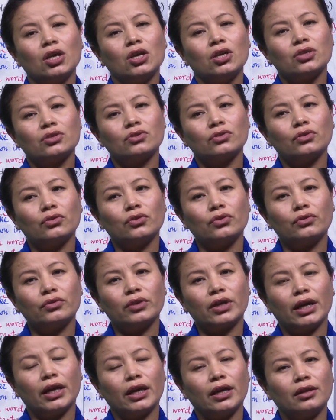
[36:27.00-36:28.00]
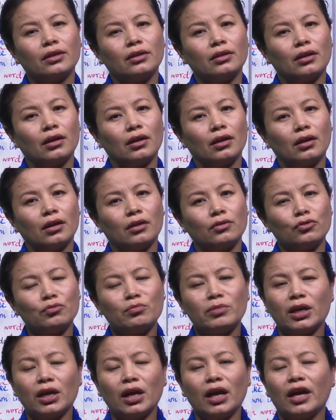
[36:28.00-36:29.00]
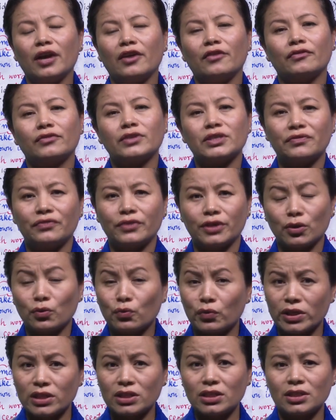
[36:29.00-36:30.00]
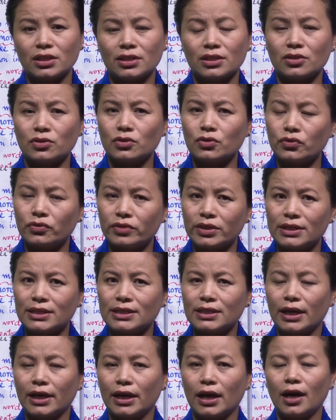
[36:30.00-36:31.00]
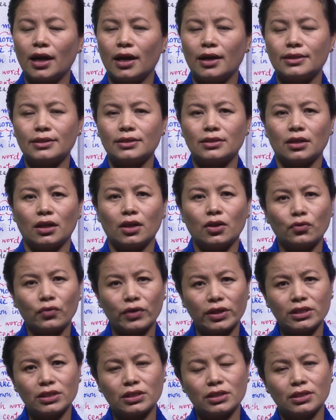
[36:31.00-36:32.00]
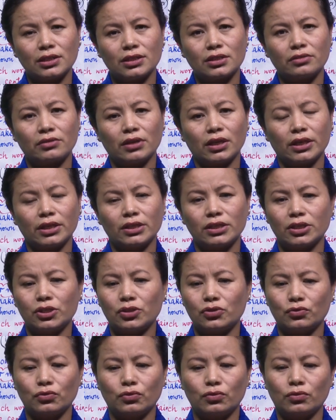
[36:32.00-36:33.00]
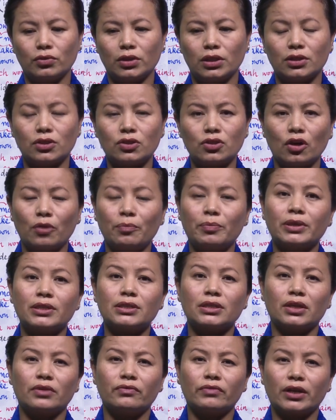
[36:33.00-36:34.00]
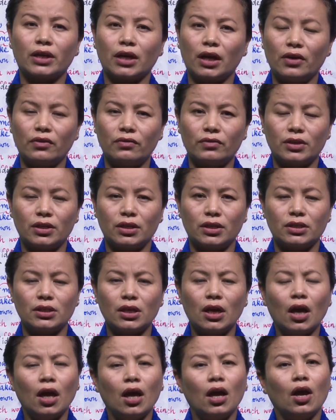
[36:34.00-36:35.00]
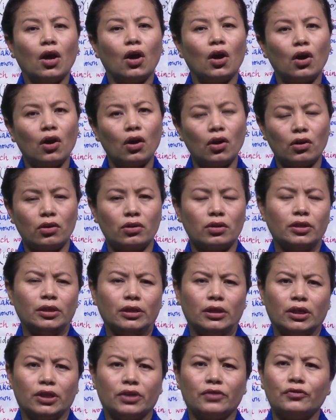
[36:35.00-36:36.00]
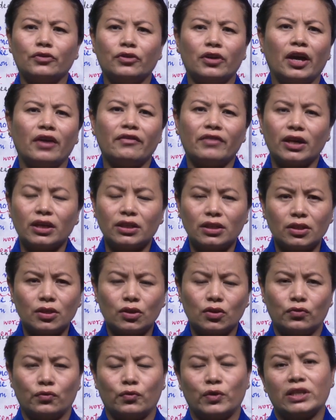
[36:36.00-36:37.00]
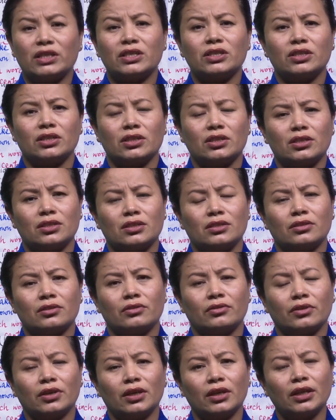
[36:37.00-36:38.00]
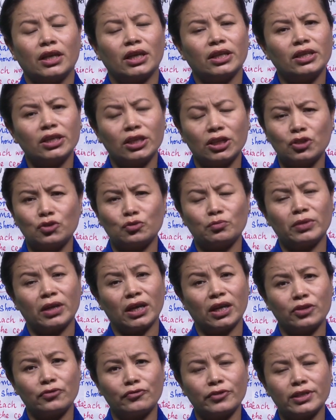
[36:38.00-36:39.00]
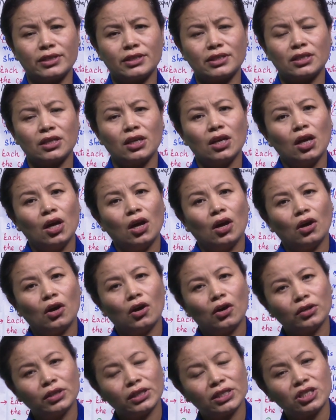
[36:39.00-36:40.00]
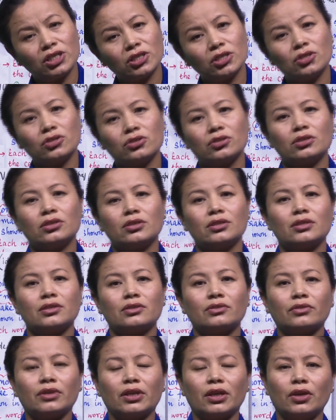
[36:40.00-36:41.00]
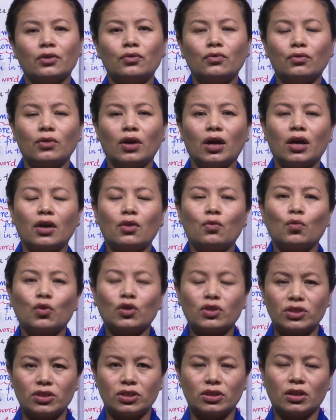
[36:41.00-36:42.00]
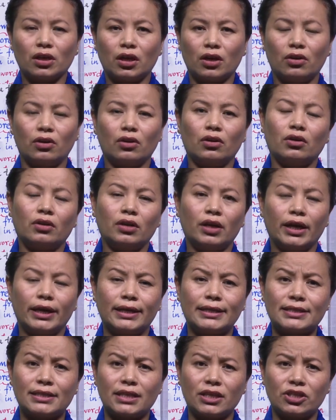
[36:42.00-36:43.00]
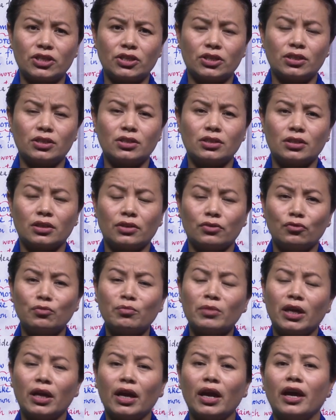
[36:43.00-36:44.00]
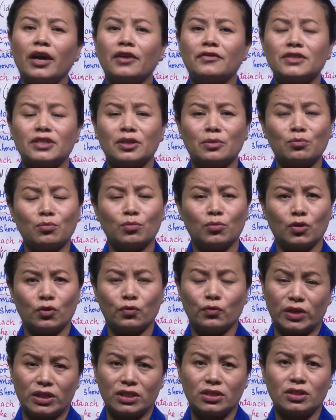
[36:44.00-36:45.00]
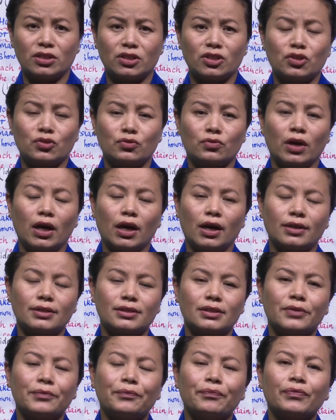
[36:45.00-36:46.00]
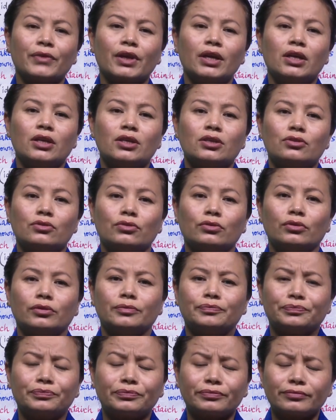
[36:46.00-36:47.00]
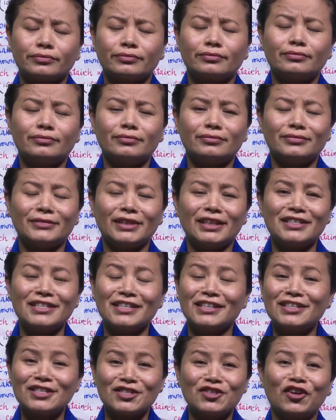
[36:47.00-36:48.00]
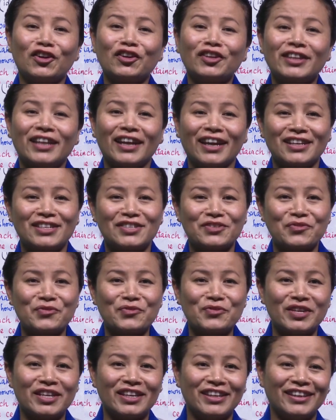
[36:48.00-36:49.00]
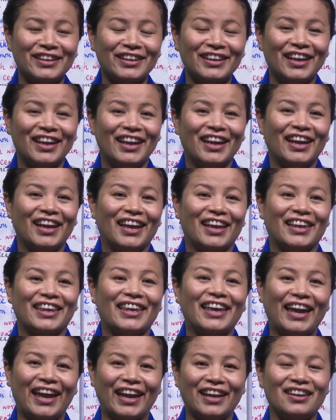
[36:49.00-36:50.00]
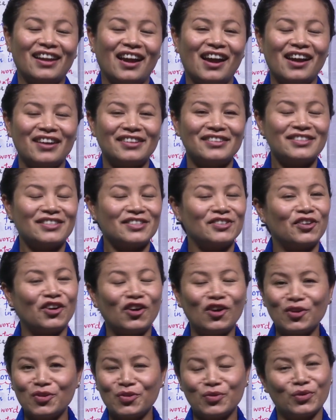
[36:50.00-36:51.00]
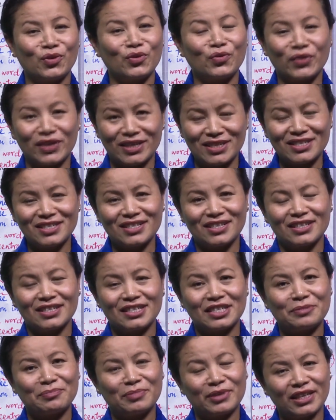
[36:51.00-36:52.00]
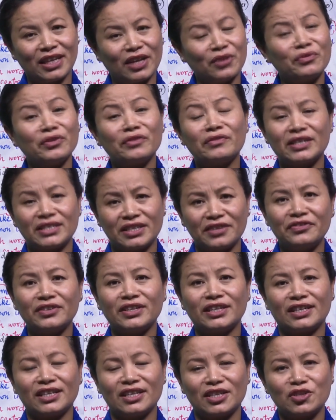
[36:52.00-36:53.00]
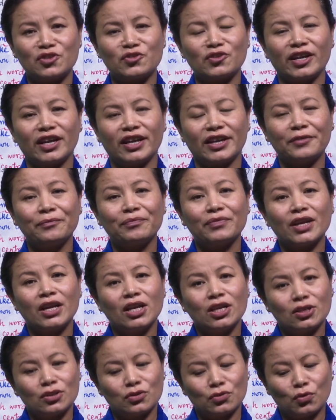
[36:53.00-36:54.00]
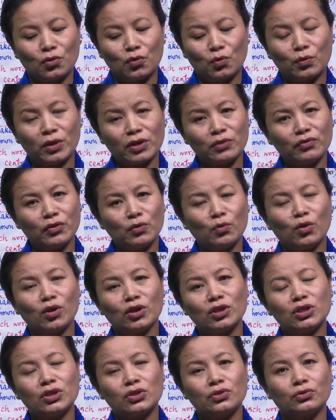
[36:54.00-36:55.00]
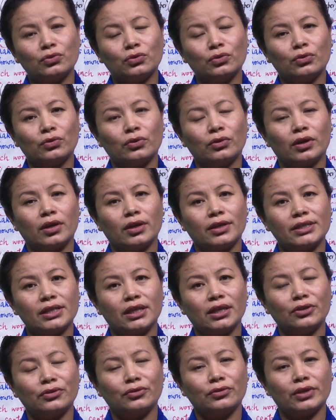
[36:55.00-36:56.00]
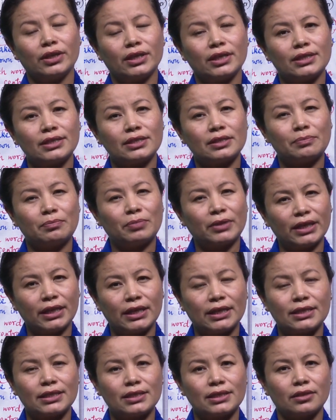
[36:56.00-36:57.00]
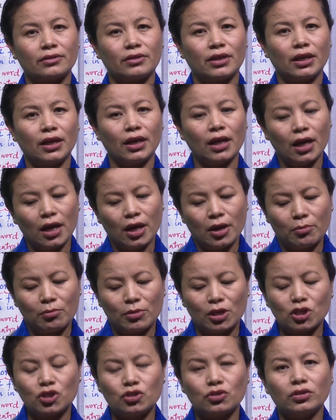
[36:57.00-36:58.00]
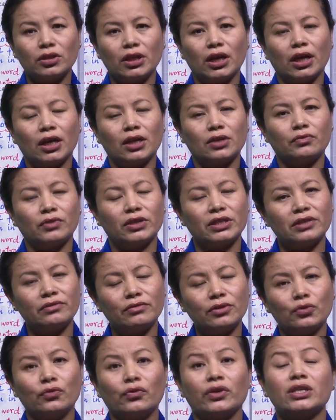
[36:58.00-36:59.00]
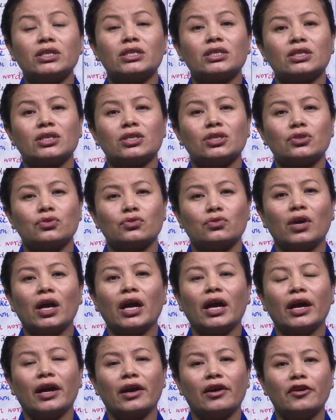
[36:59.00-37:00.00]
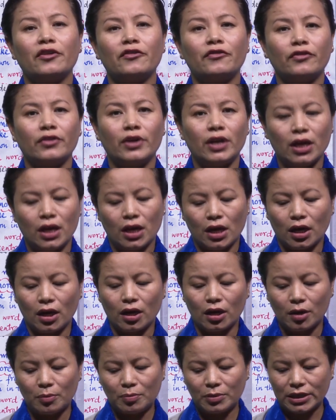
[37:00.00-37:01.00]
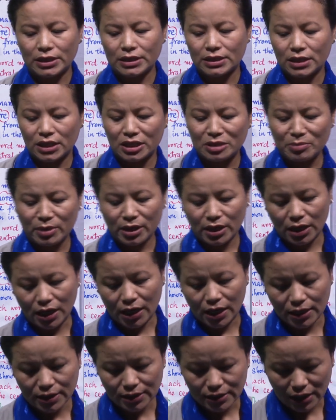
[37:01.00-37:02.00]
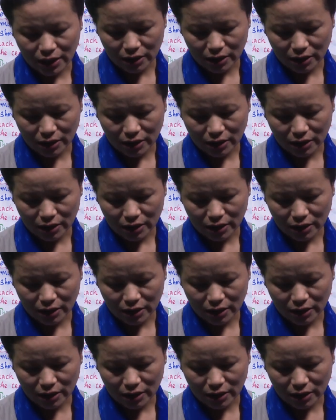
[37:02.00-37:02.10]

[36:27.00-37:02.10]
So you can, you may have different questions. So students can ask questions related to the topics that we covered, or if you have other questions, okay, that need to be addressed, or the teachers, okay, who are watching our online sessions, you may have some questions to ask. So see, it's not that we can answer all your questions, but then we will definitely try. So what we want to tell you is, please, okay, make sure that whatever questions you have, please email us.